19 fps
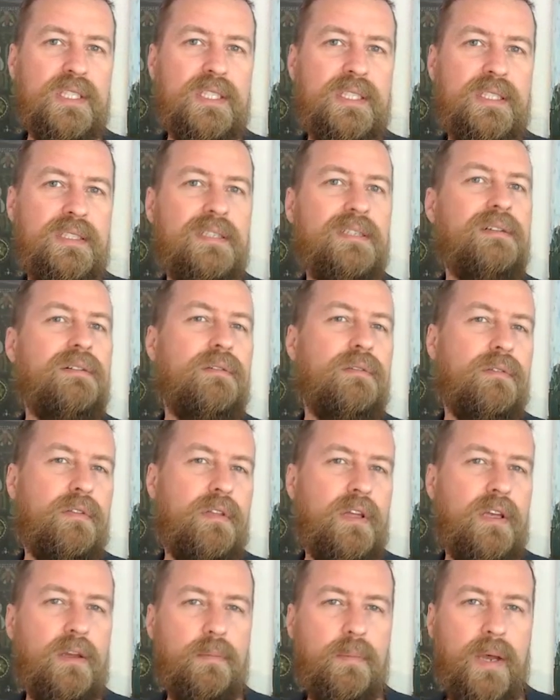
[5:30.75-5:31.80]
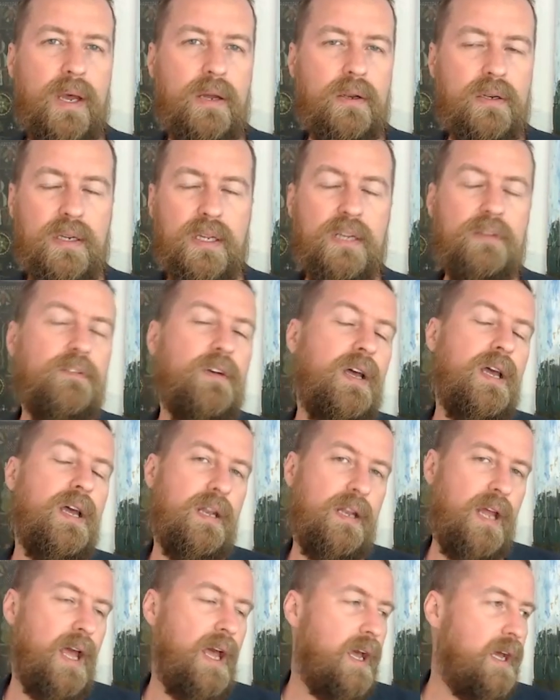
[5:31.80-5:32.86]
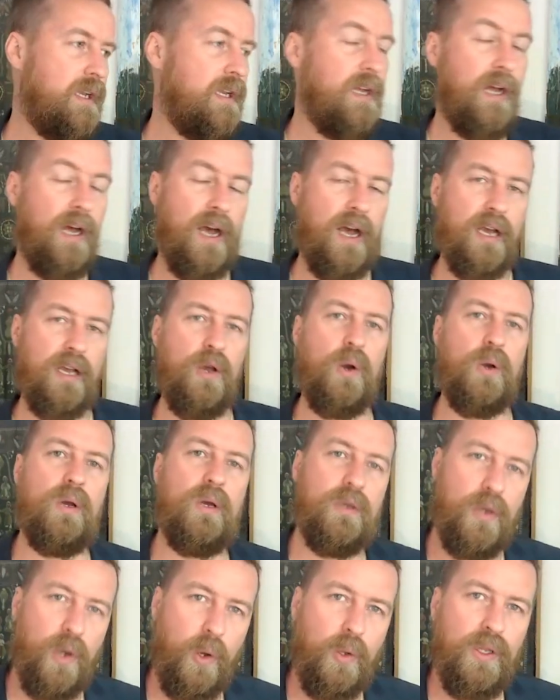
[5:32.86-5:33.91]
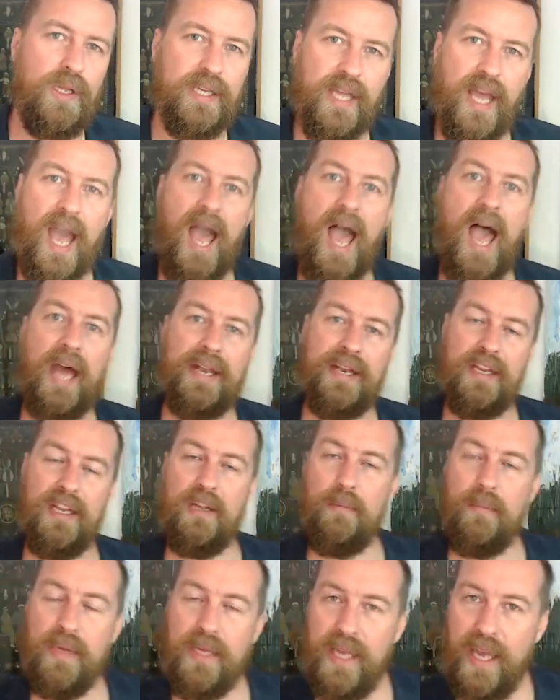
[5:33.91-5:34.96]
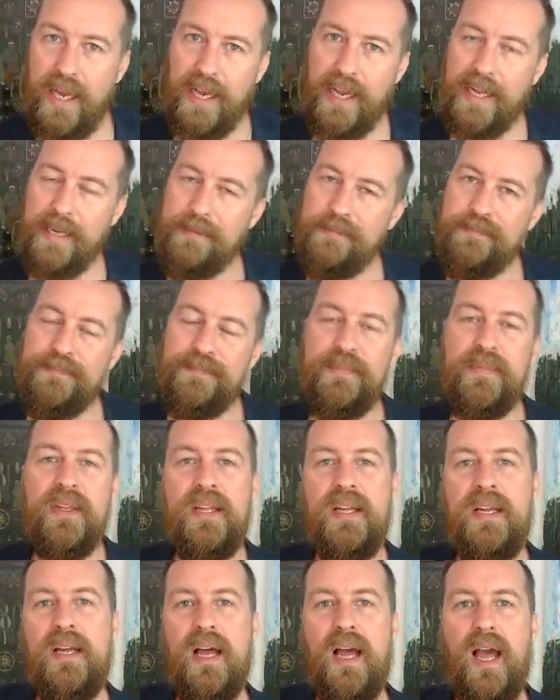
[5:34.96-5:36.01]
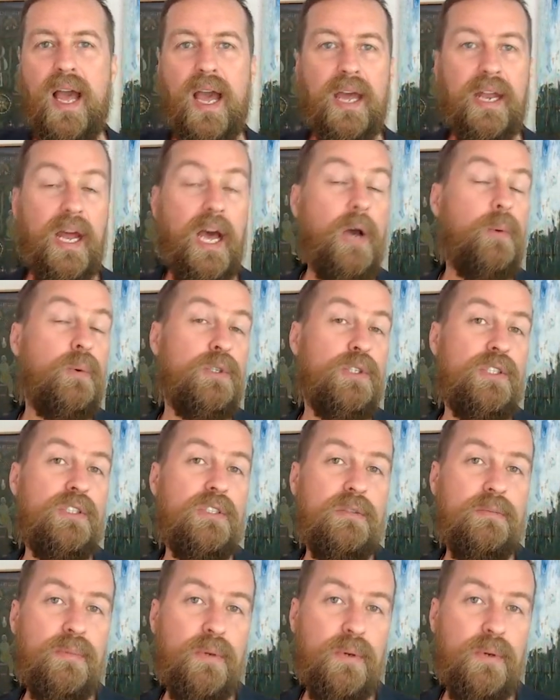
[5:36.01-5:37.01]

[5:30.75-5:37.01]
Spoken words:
And think about it, if I had had a Coca-Cola can in the beginning, and I was